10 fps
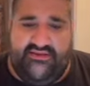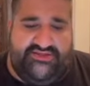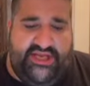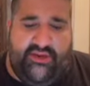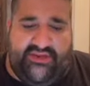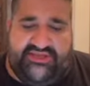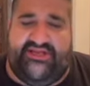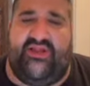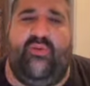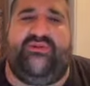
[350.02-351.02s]
Gio
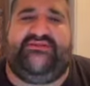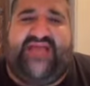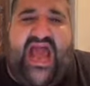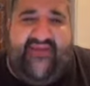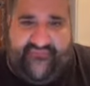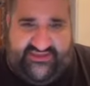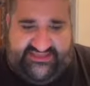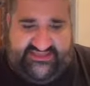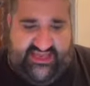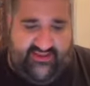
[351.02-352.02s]
Urshela would die for
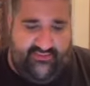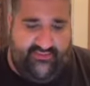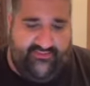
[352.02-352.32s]
this team.